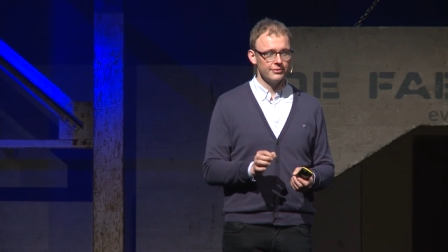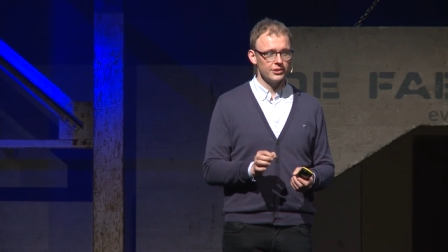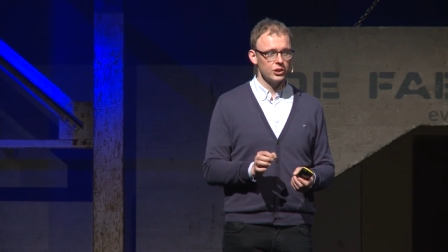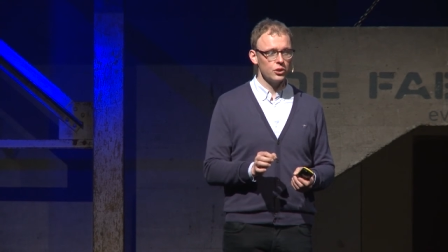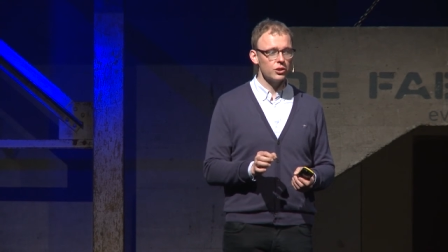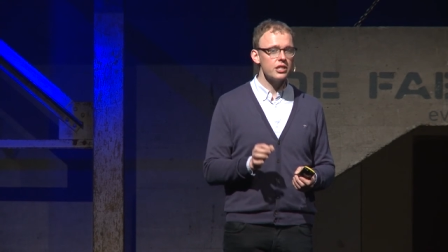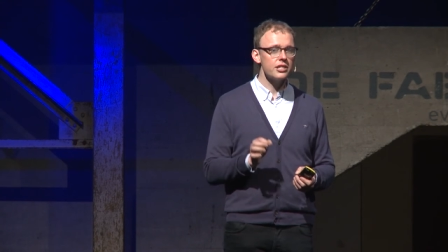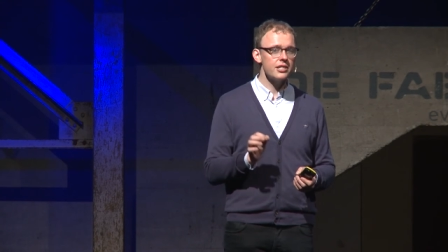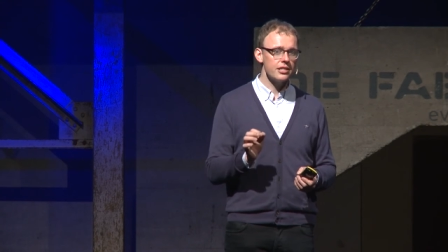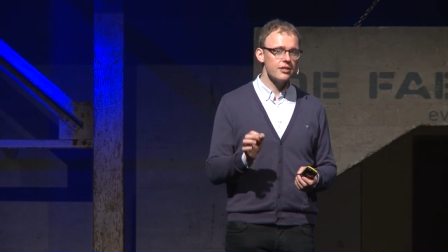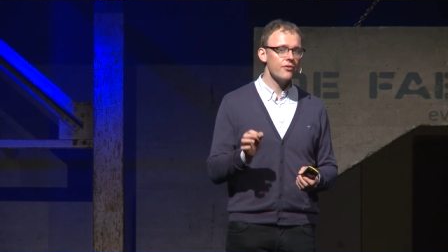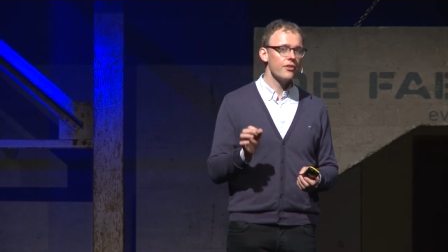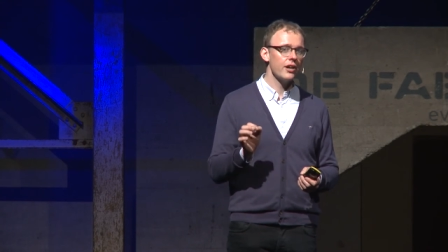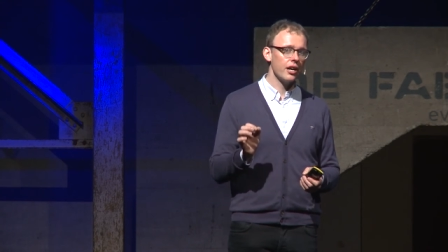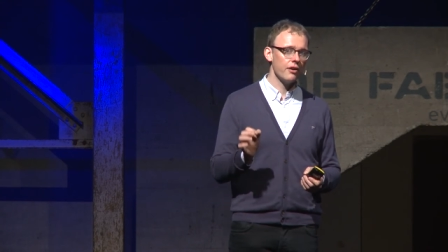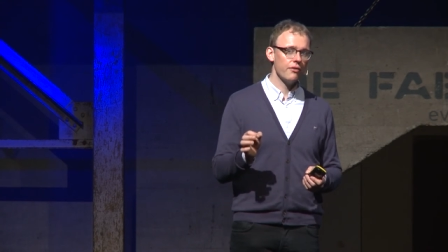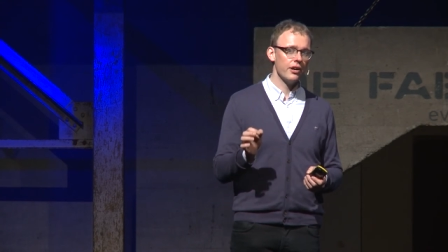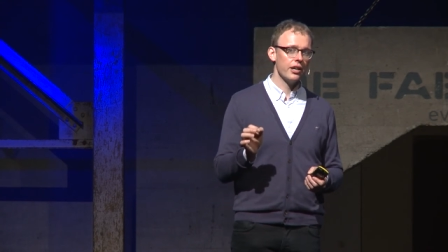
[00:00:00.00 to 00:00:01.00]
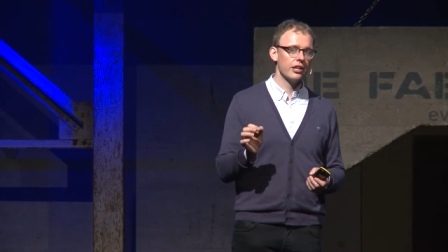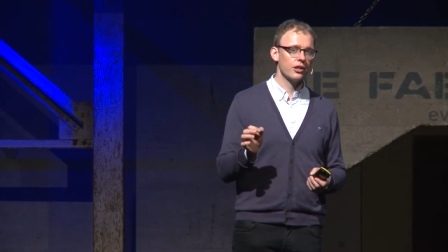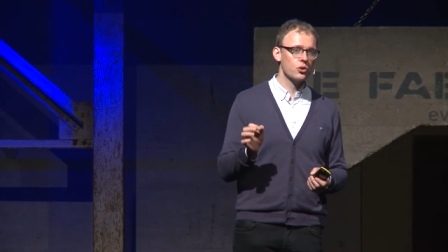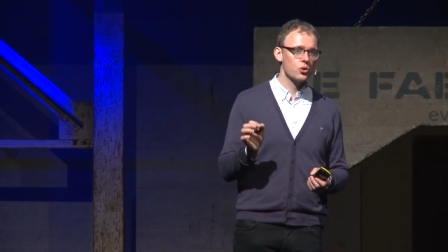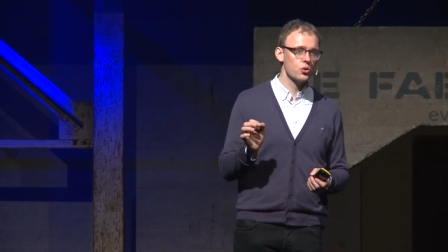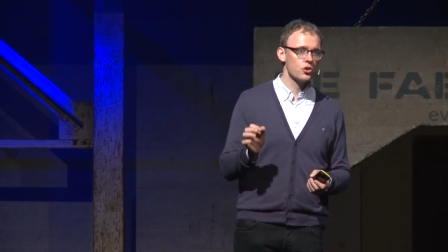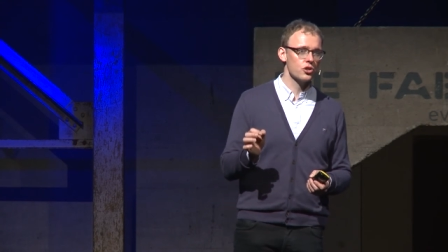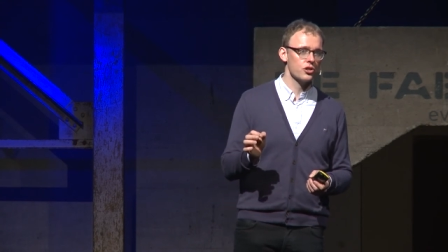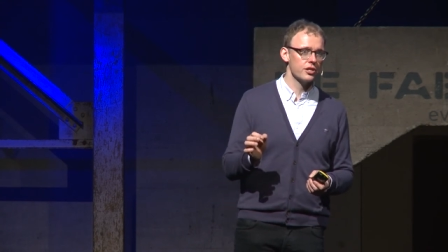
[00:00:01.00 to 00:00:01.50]
So this is a very, very
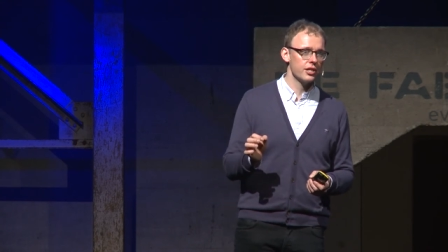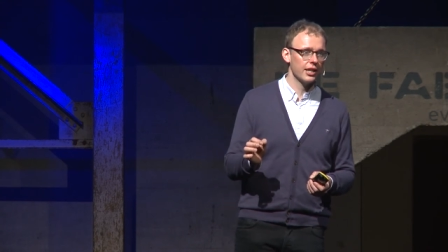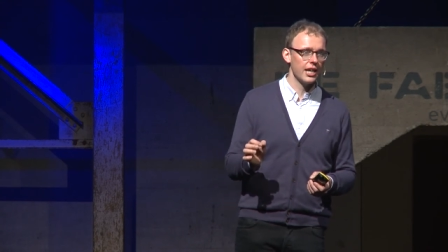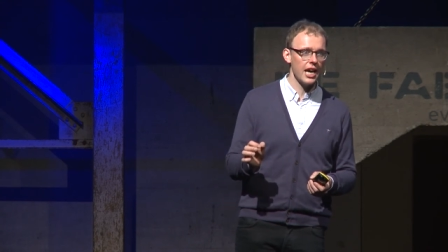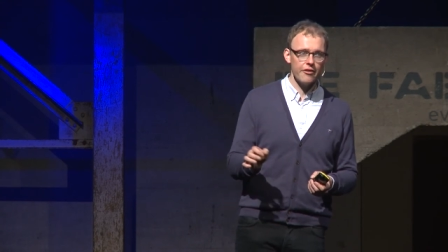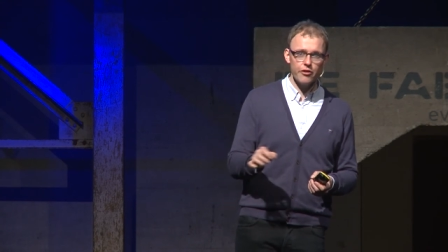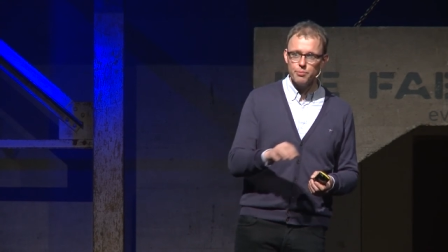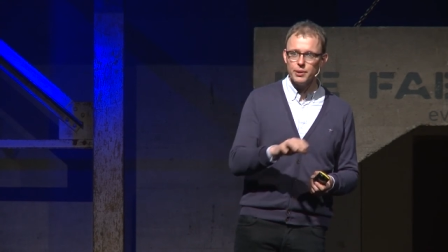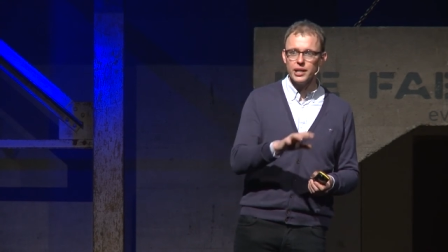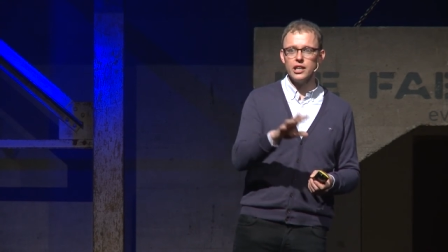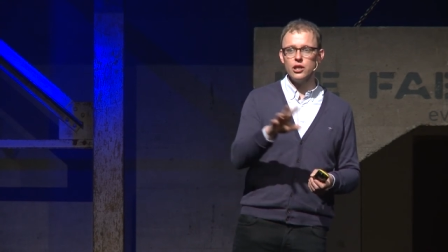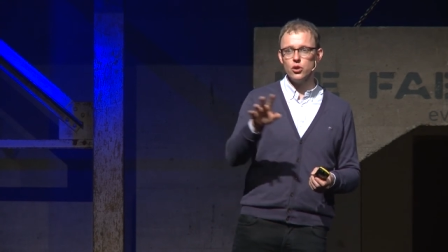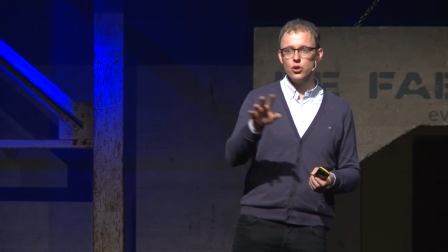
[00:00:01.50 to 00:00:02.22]
crucial thing. Everybody